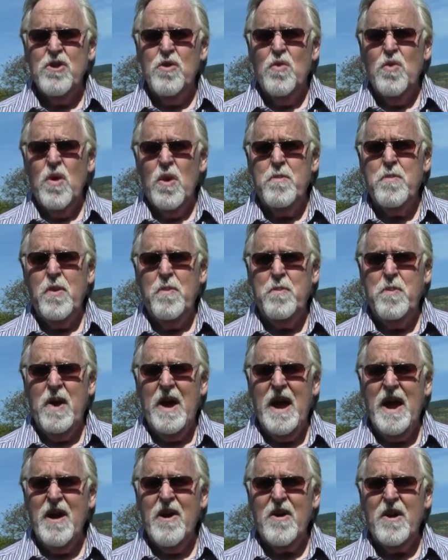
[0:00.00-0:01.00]
You are
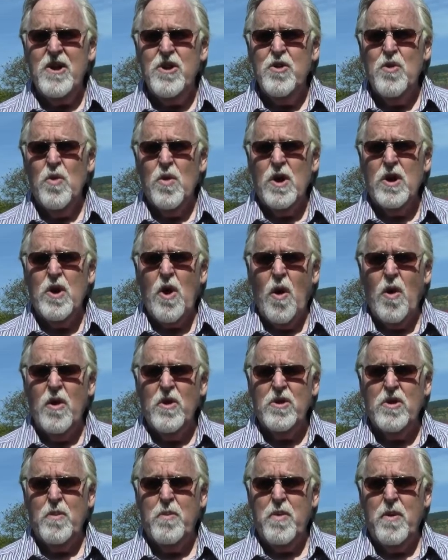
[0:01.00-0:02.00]
preparing, you are
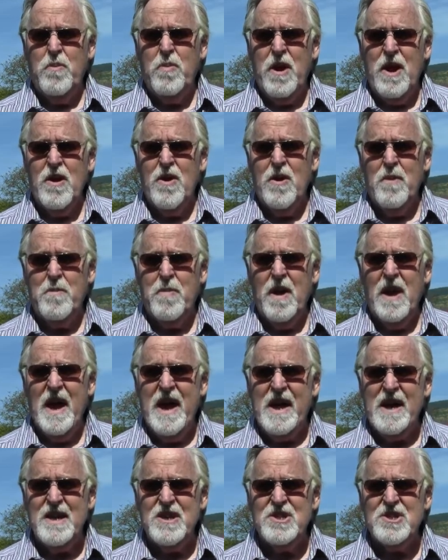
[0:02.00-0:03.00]
going to prepare a
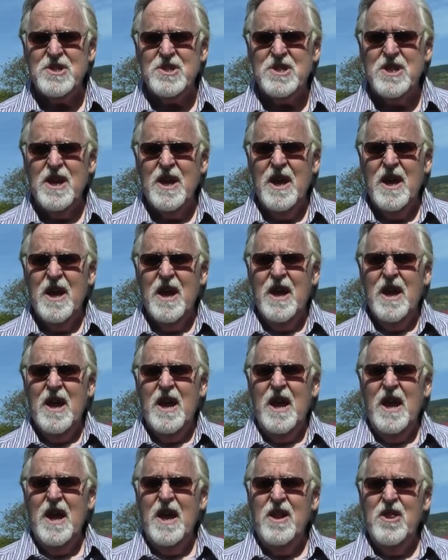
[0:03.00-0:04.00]
place
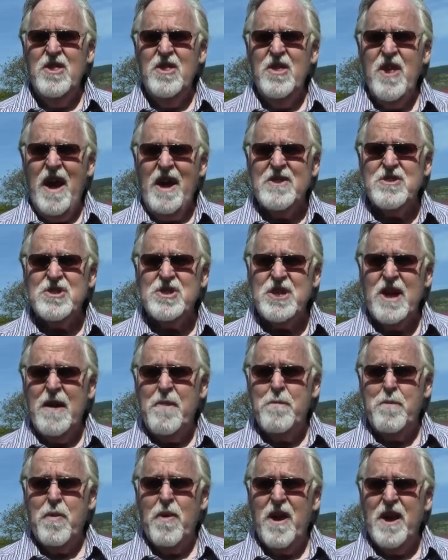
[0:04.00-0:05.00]
in that
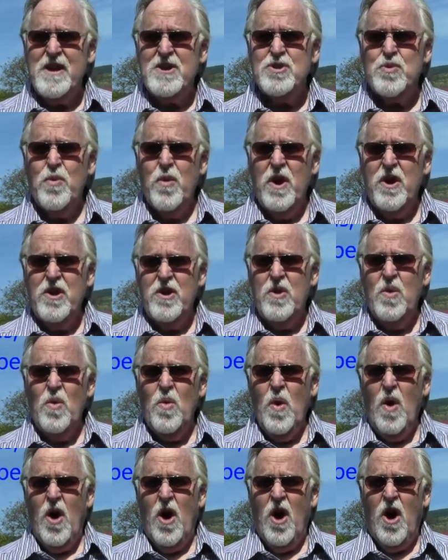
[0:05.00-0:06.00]
same place where
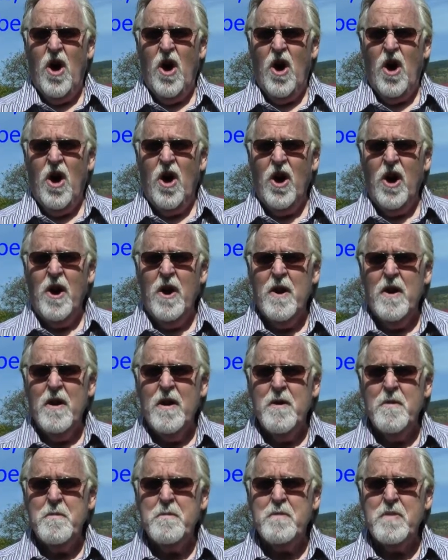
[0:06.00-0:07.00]
you are
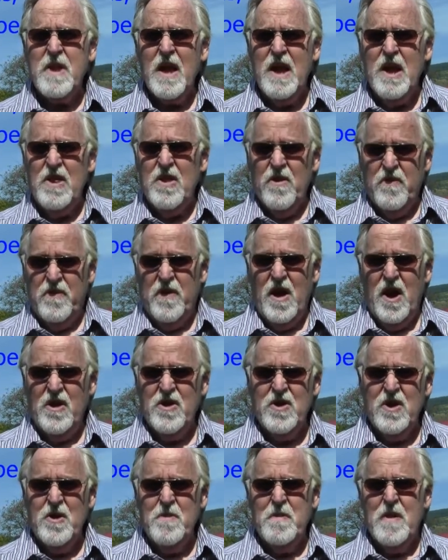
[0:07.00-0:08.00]
in the
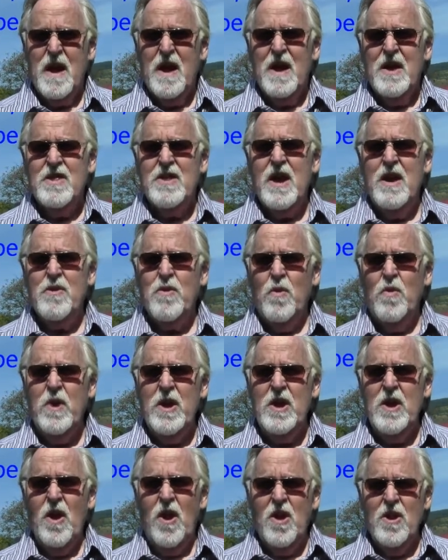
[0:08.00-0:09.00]
Father, that
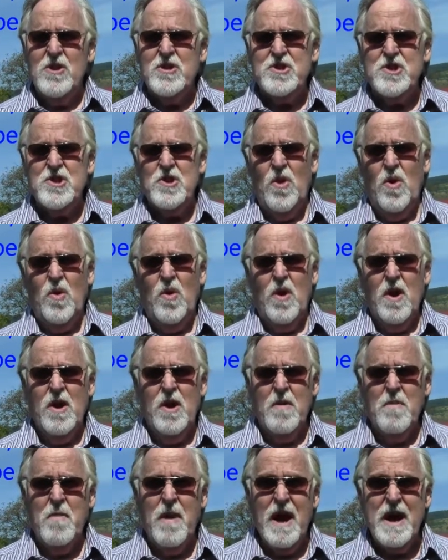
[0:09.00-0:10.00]
we also
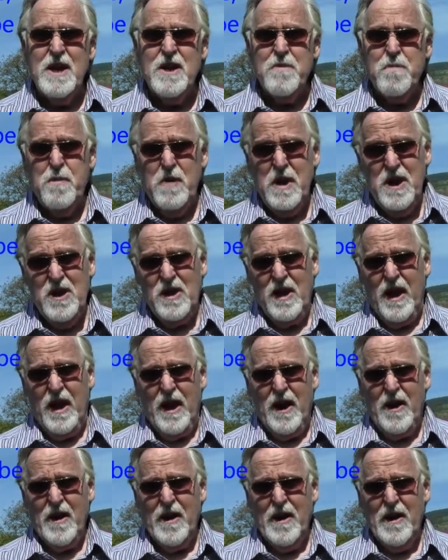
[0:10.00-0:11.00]
might be there.